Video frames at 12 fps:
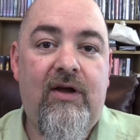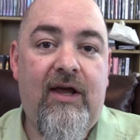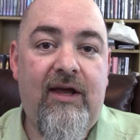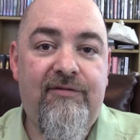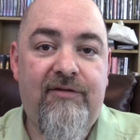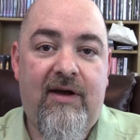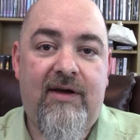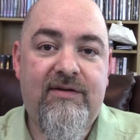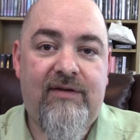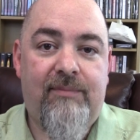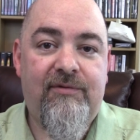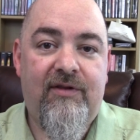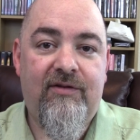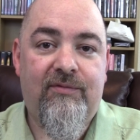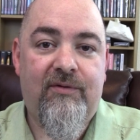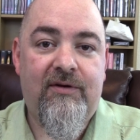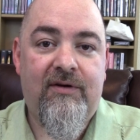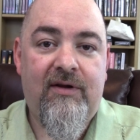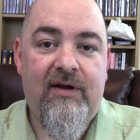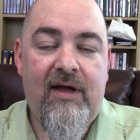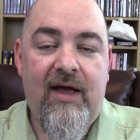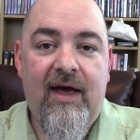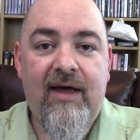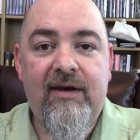if I accept this one?
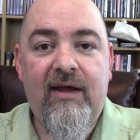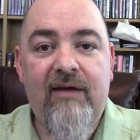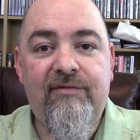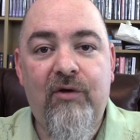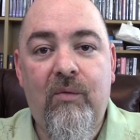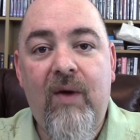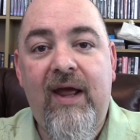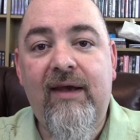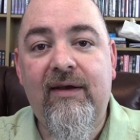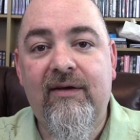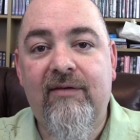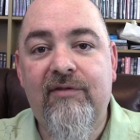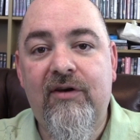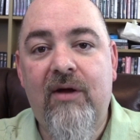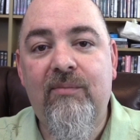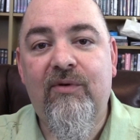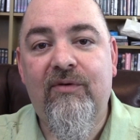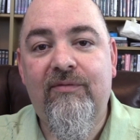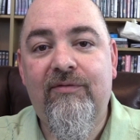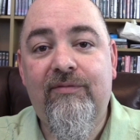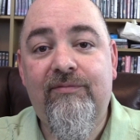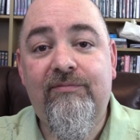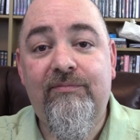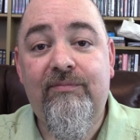And if the weighting of the number of
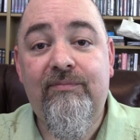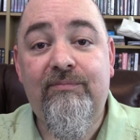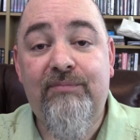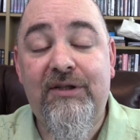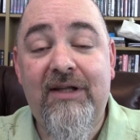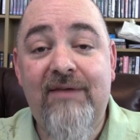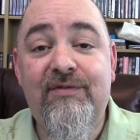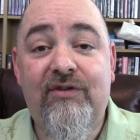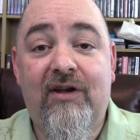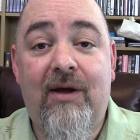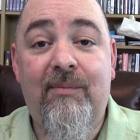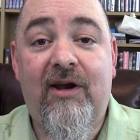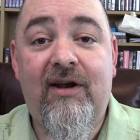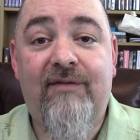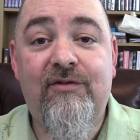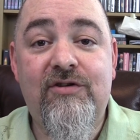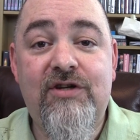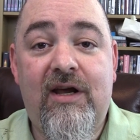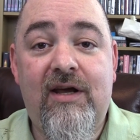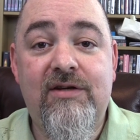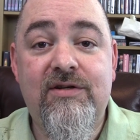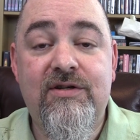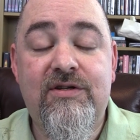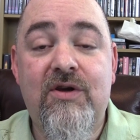beliefs that I might have to
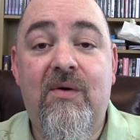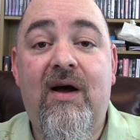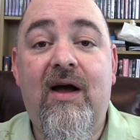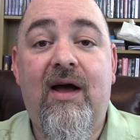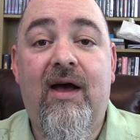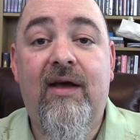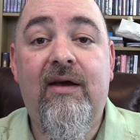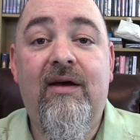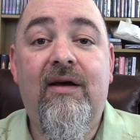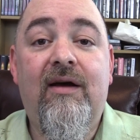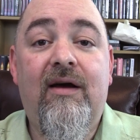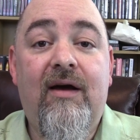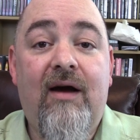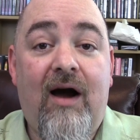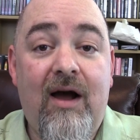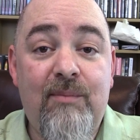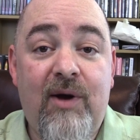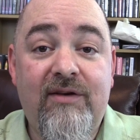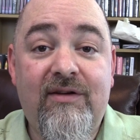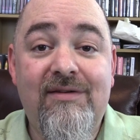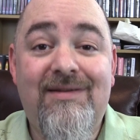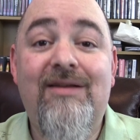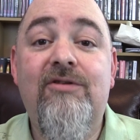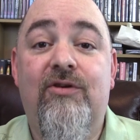change is so high, I might
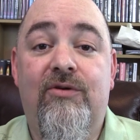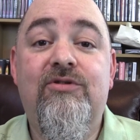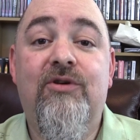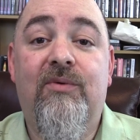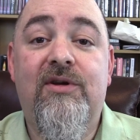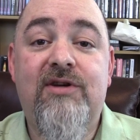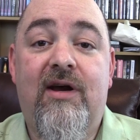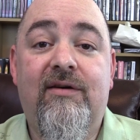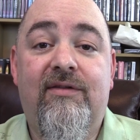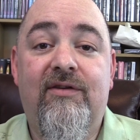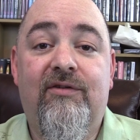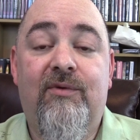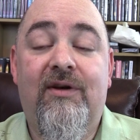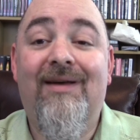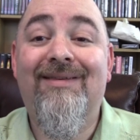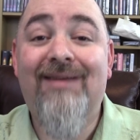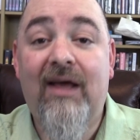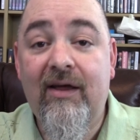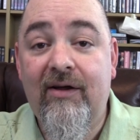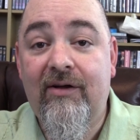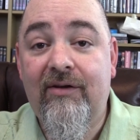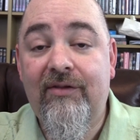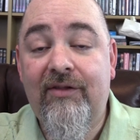continue to reject this one until